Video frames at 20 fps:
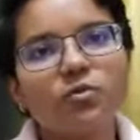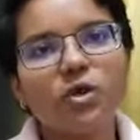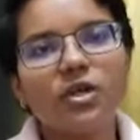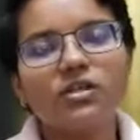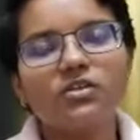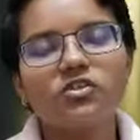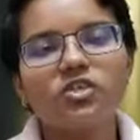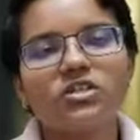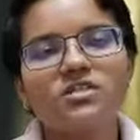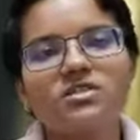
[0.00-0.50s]

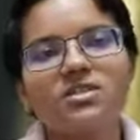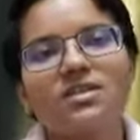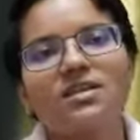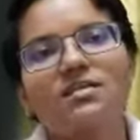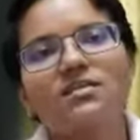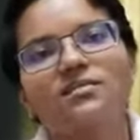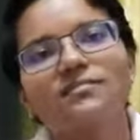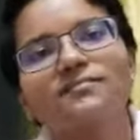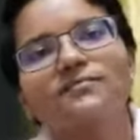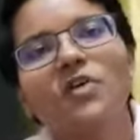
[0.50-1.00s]
point. Just it.
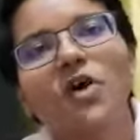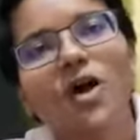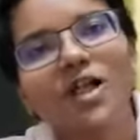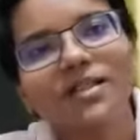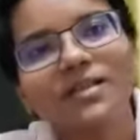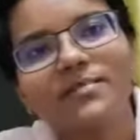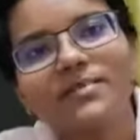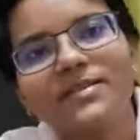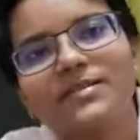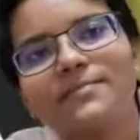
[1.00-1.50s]
All
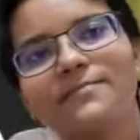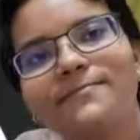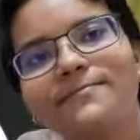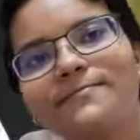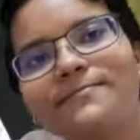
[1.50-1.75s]
the best.